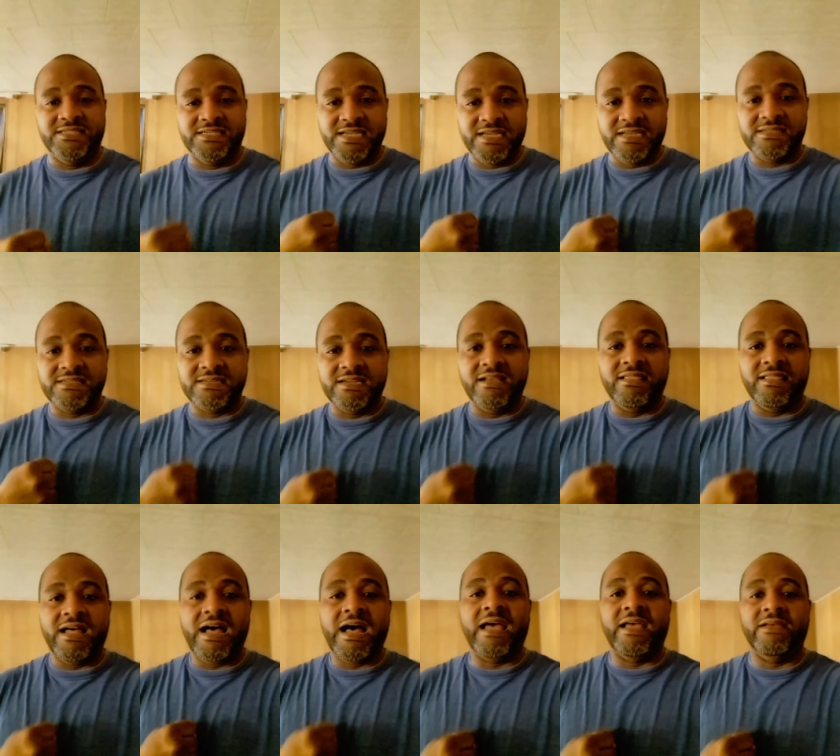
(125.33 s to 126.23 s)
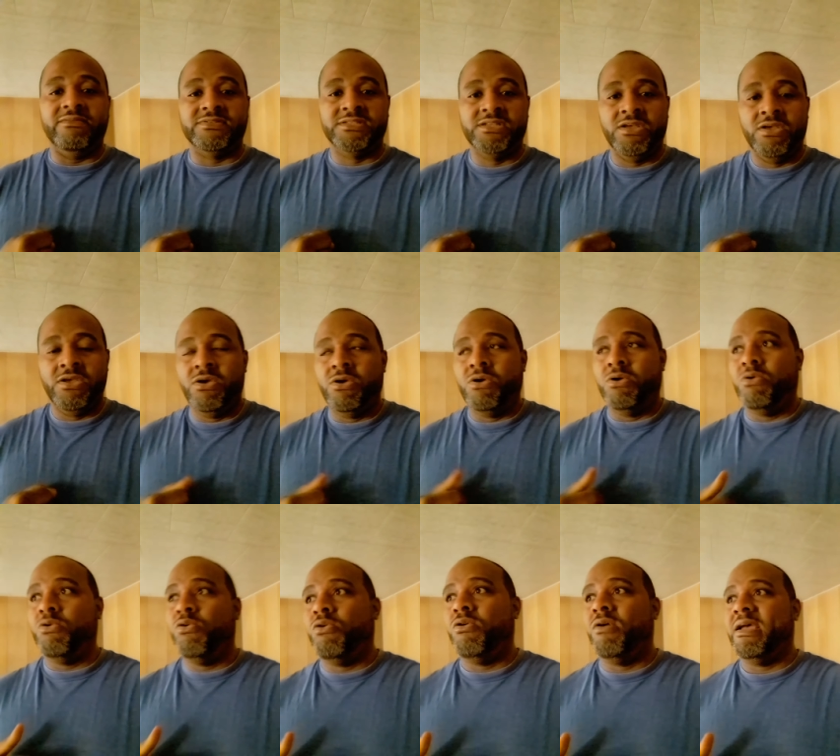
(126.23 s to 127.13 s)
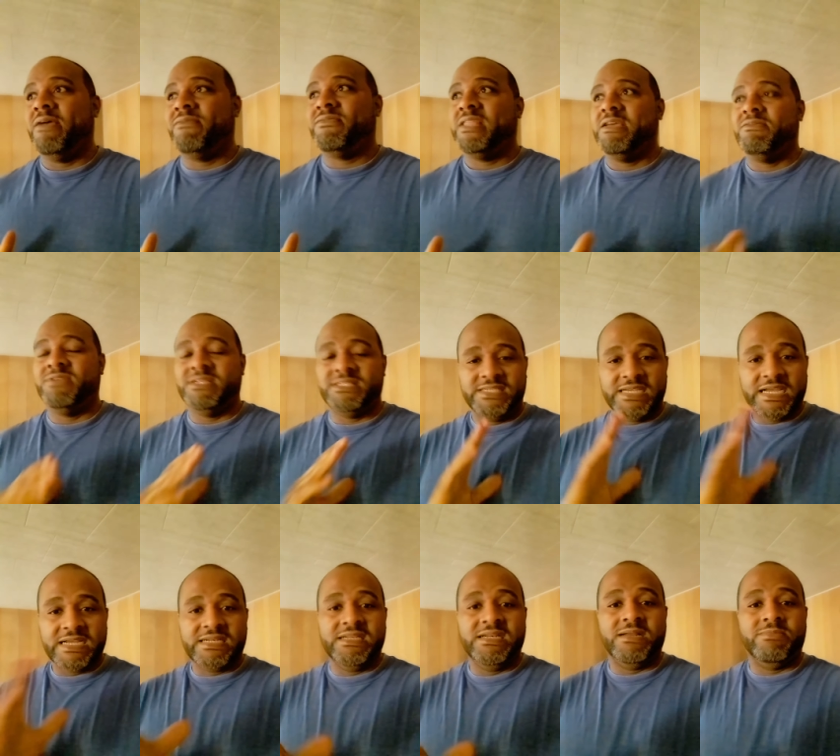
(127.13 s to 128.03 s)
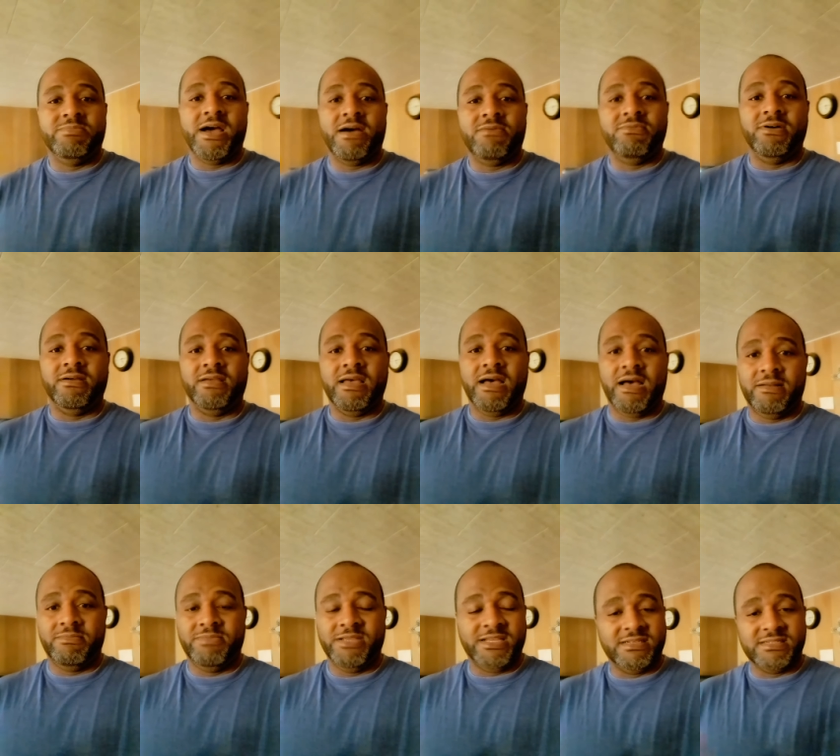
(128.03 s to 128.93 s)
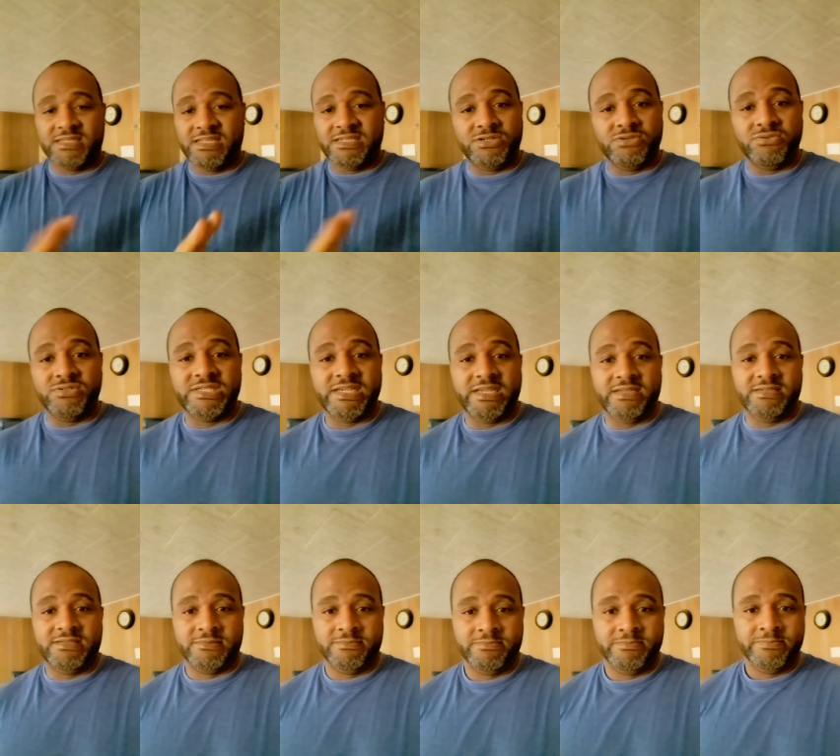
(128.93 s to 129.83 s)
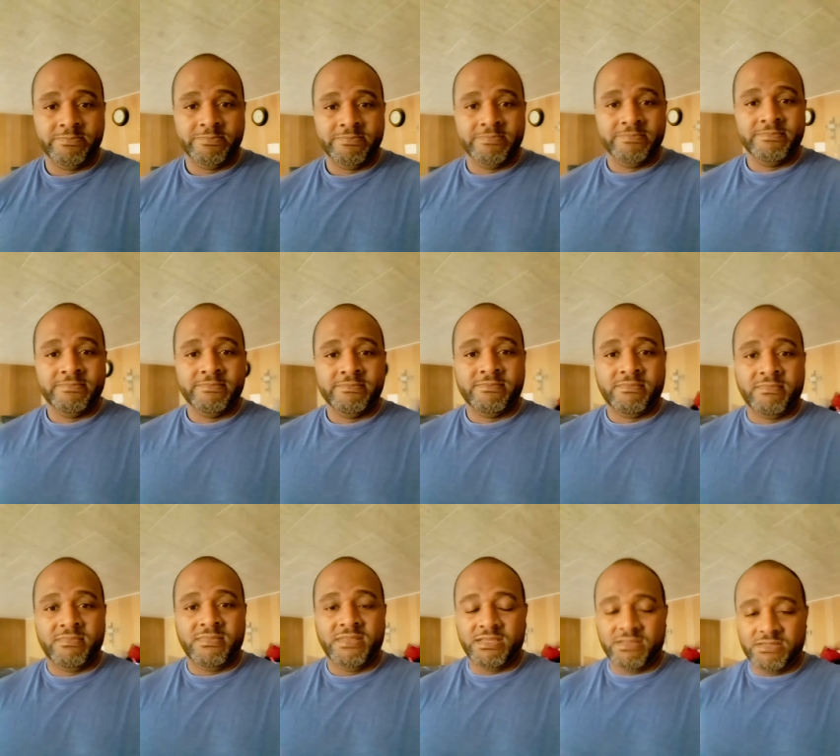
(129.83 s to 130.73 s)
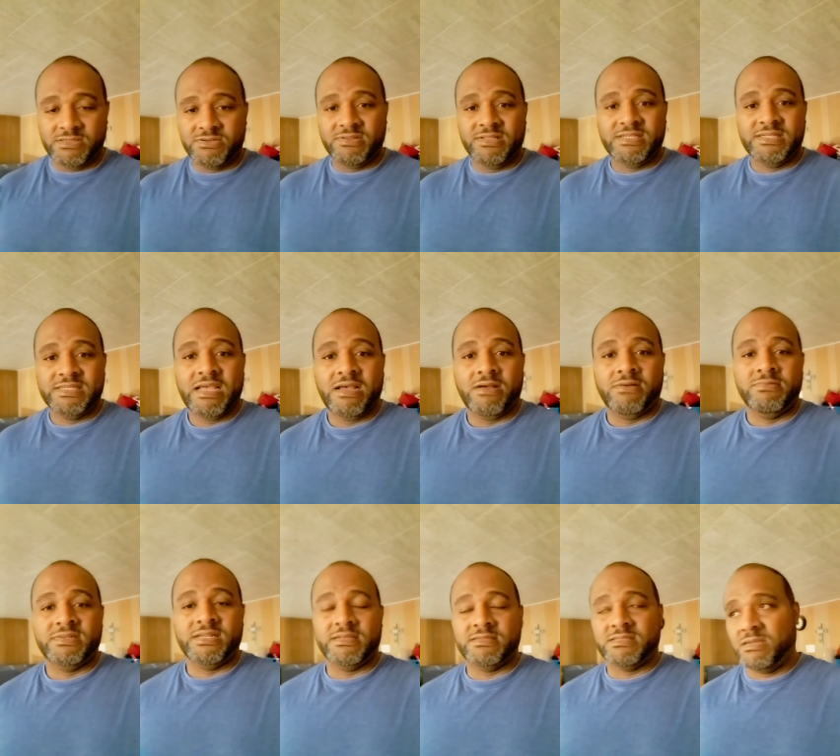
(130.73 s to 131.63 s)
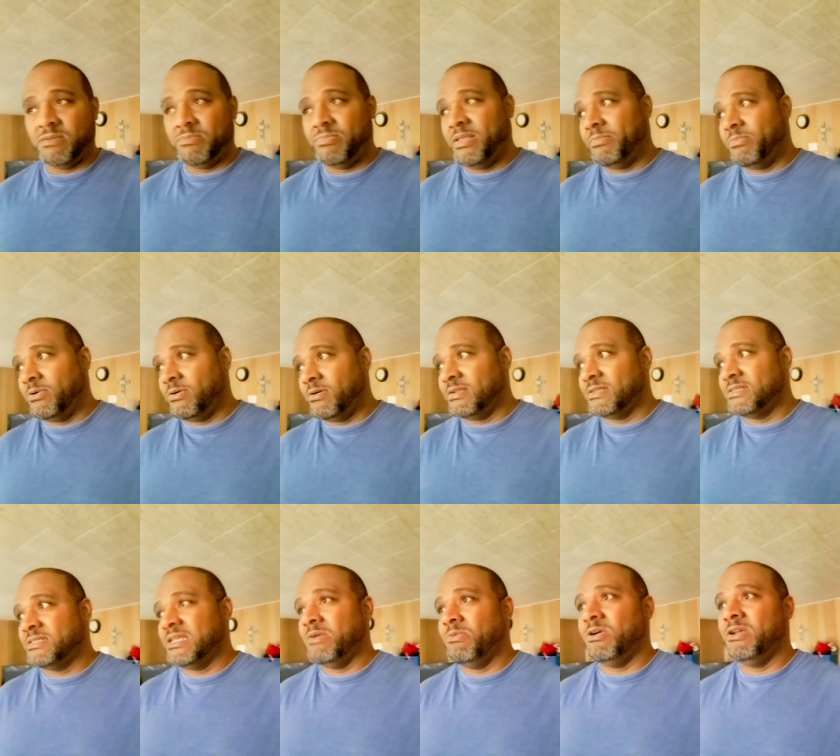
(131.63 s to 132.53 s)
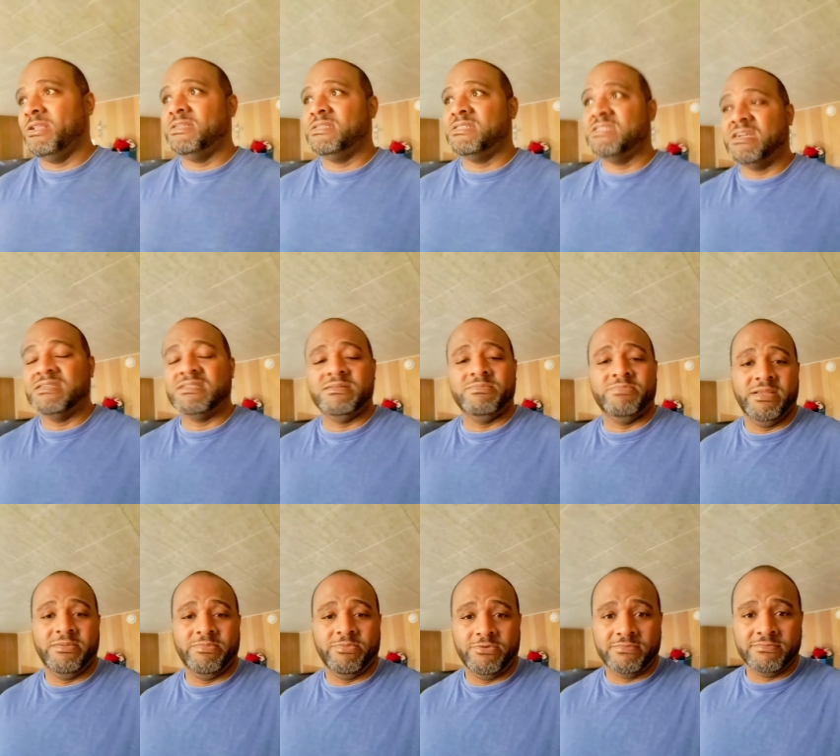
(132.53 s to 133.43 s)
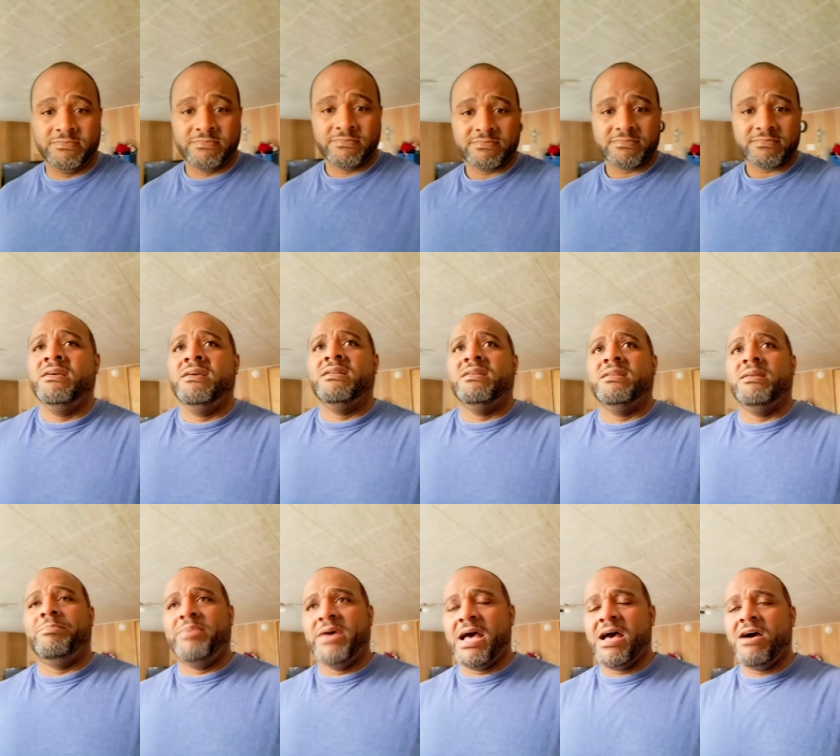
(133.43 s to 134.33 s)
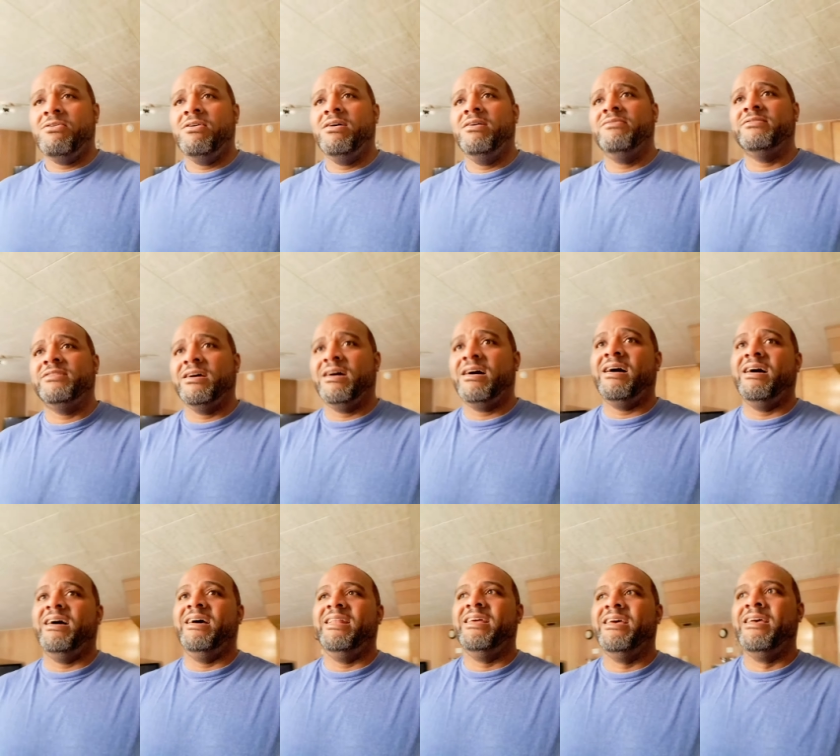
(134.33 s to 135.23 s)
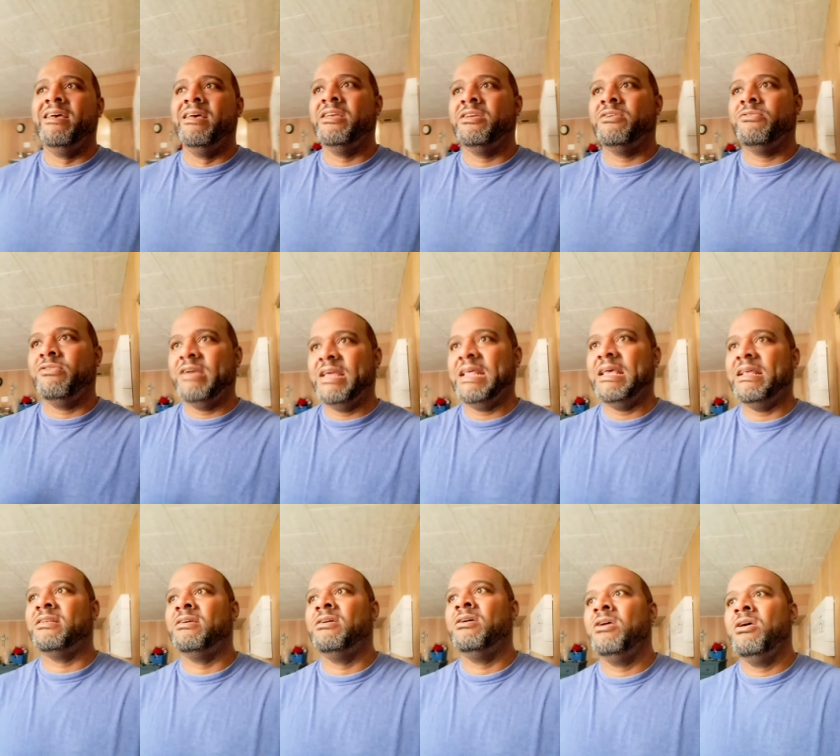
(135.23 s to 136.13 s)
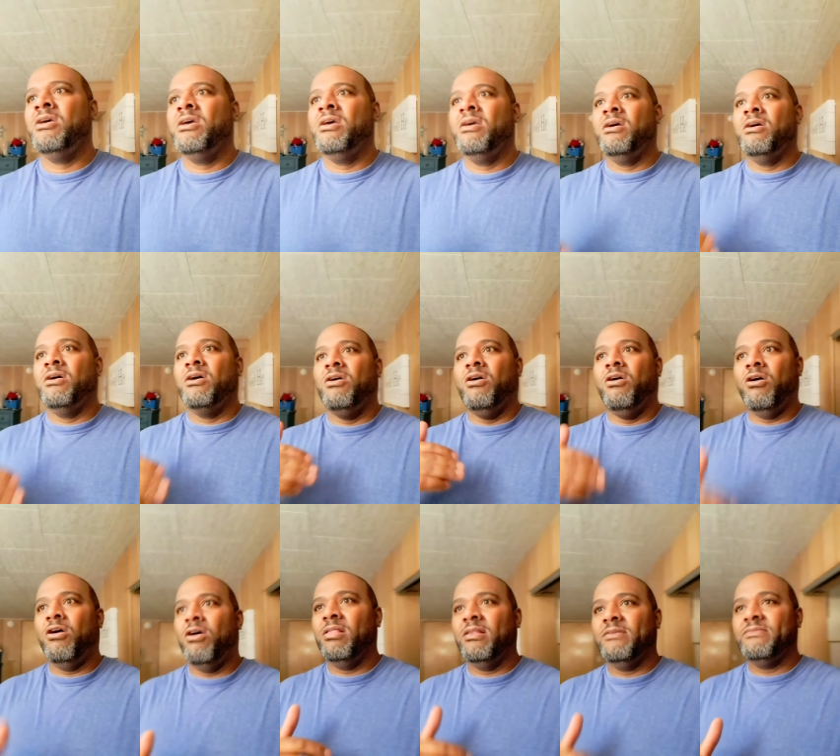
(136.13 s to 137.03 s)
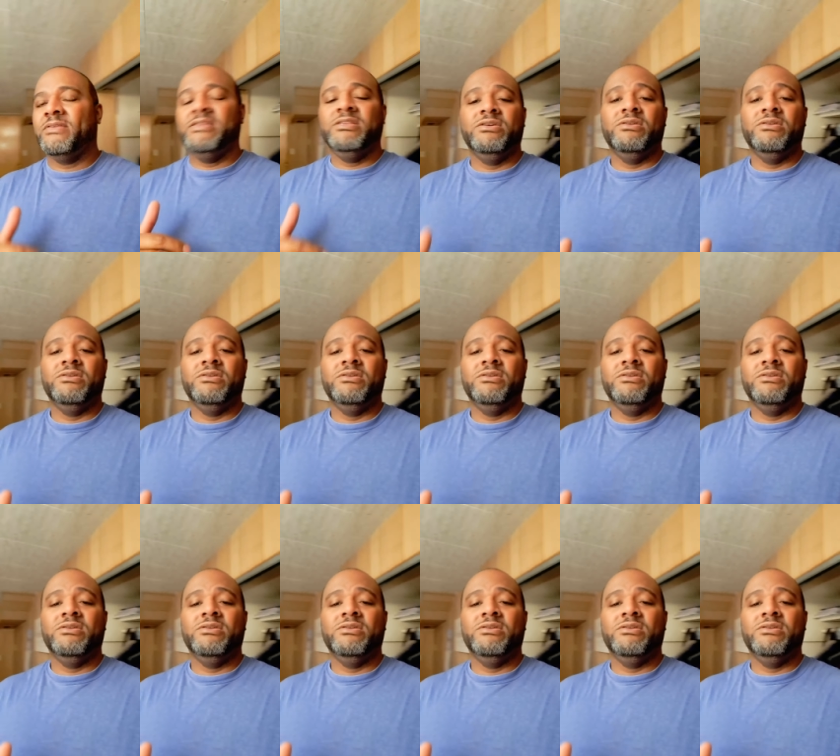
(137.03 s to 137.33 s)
to change their lives, or if they're rejecting the power of God because there's no change. You can truly tell. Now, some people are going to say, well, you're judging people. The power of God created all of the